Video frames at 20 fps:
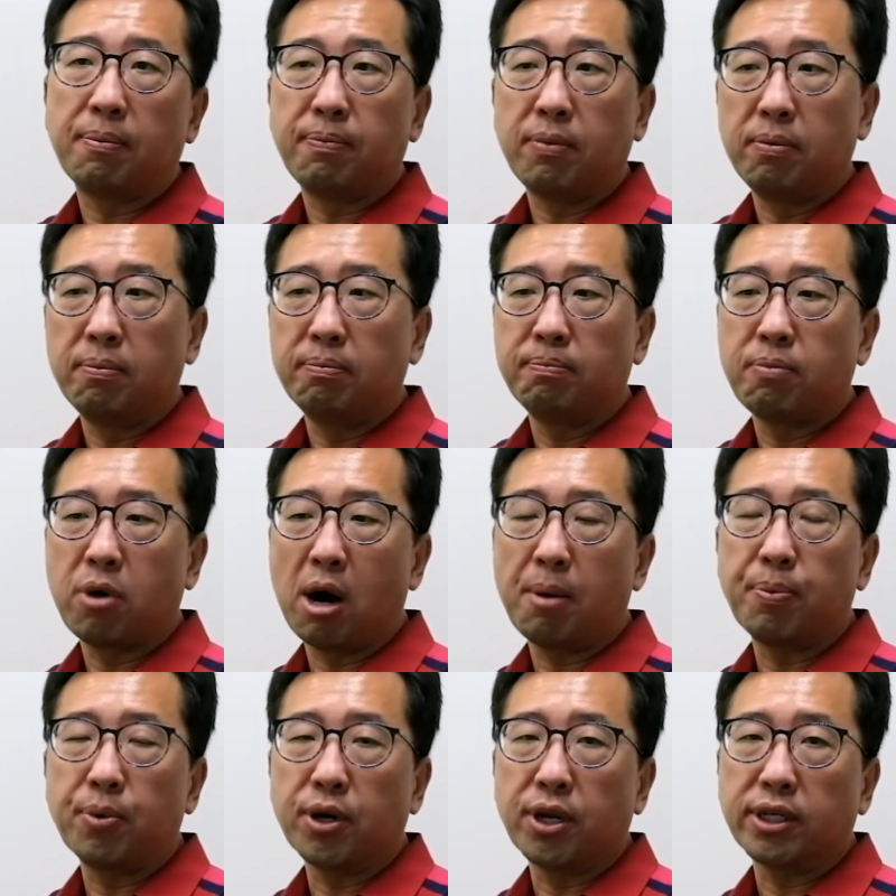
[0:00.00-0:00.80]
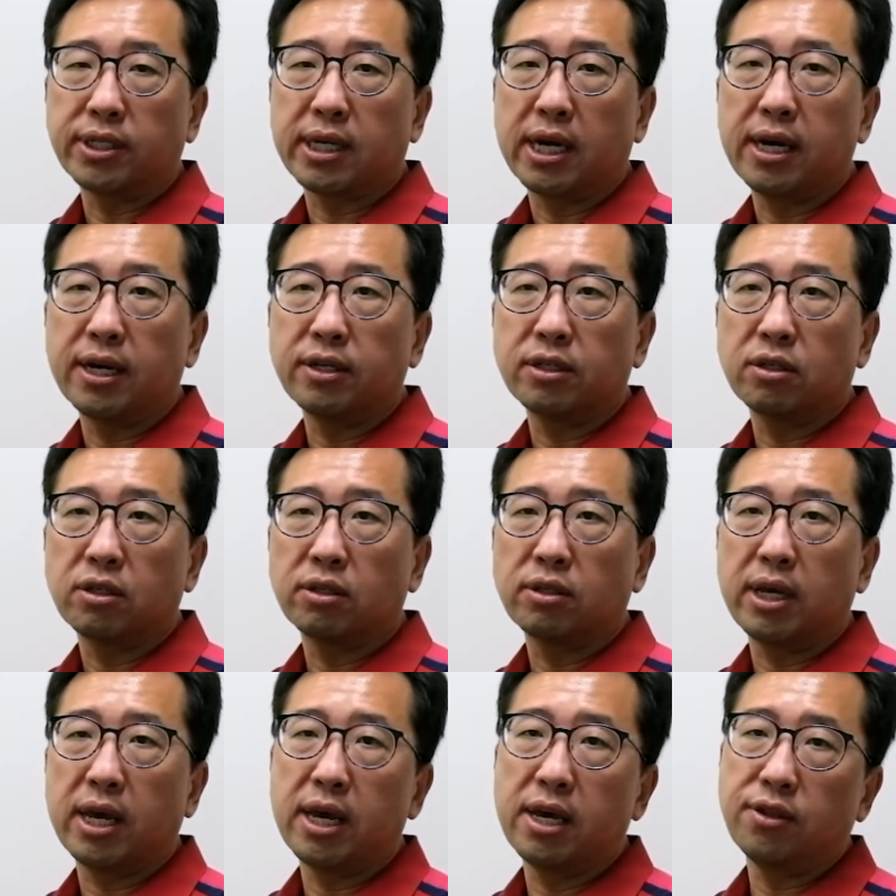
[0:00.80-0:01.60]
property size,
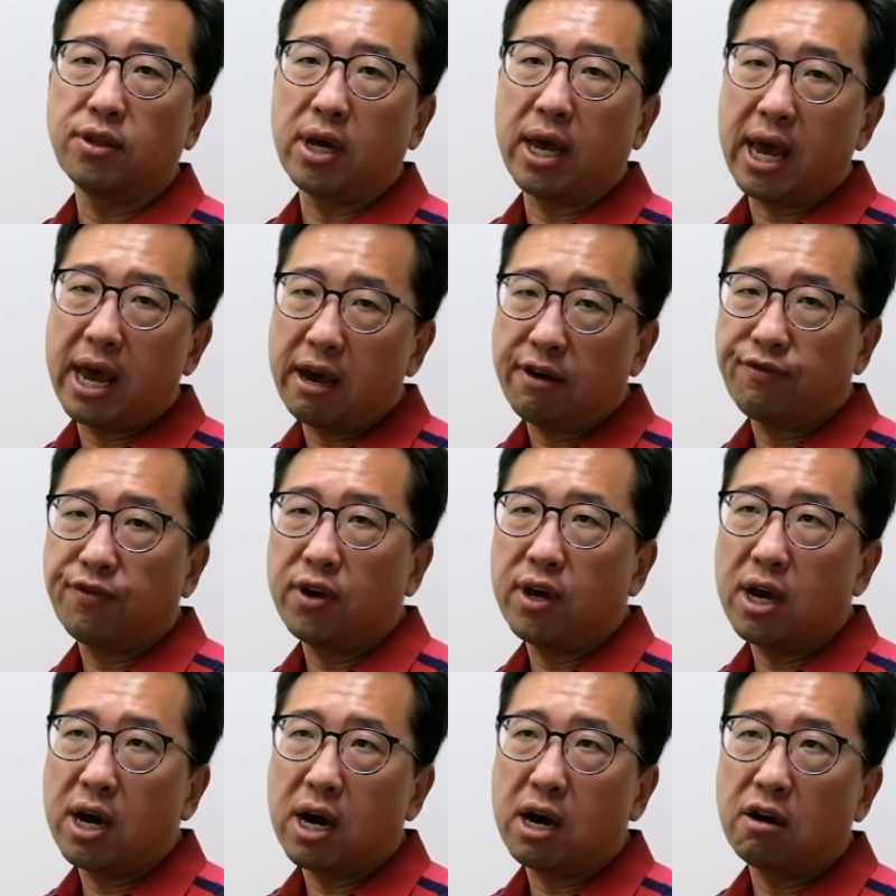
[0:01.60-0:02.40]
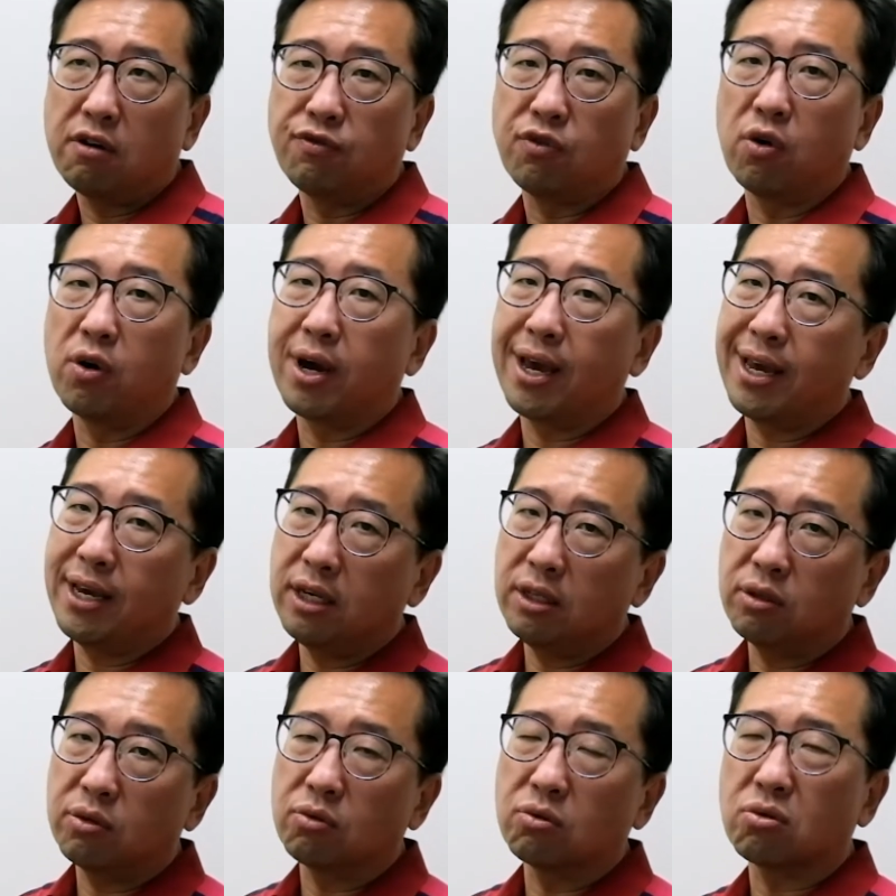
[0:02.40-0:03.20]
then the FAR for A2
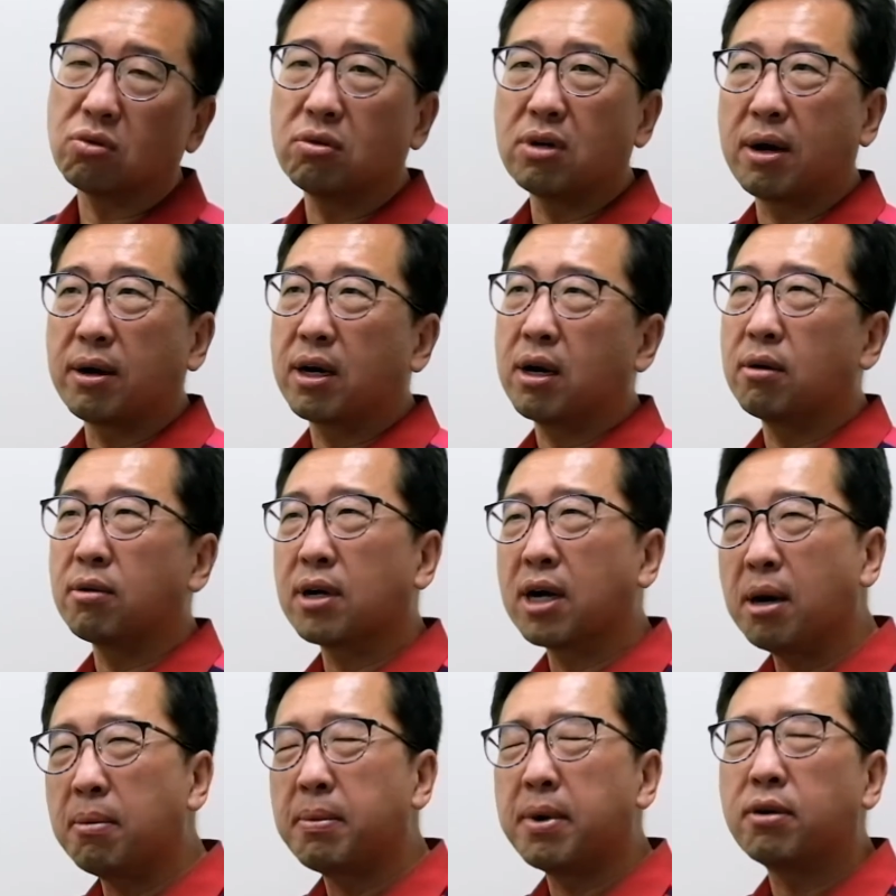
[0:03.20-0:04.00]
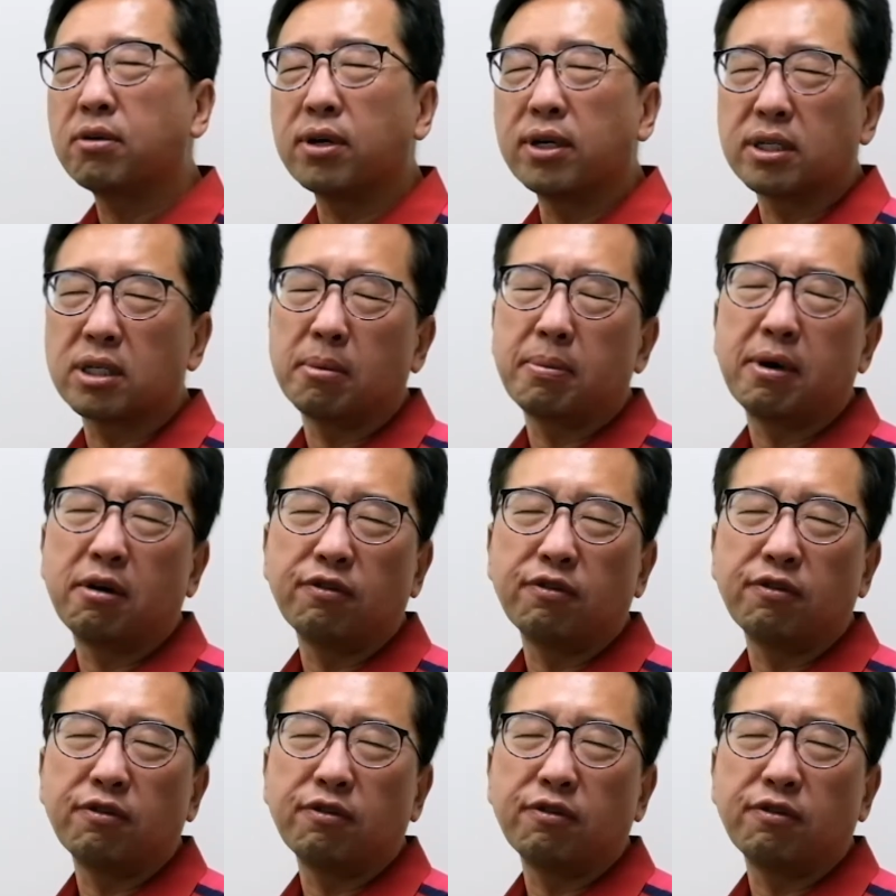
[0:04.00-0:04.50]
zone account come out is about